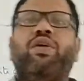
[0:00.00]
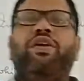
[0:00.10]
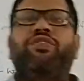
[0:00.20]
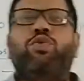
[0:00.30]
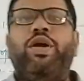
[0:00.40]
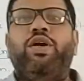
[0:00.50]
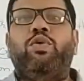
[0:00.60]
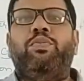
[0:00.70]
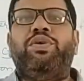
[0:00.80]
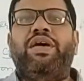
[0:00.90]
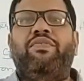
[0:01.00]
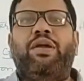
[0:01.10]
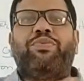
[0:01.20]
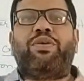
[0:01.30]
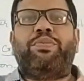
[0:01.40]
it is going to
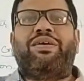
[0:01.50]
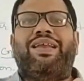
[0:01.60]
develop some